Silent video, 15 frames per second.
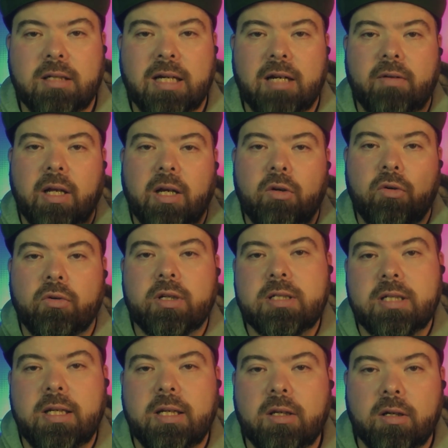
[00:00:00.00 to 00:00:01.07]
kind of like an
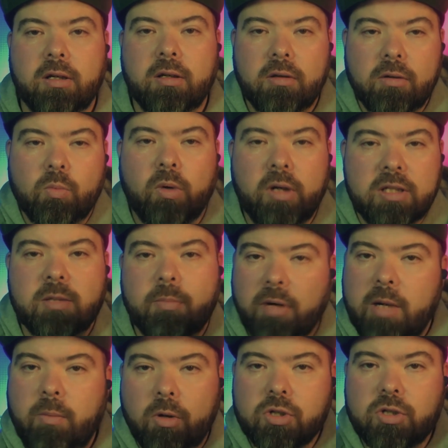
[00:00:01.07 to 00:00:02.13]
Undertaker wanting to
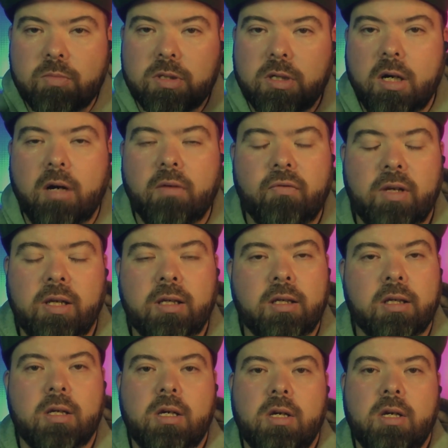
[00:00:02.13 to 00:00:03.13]
brainwash them sort of thing.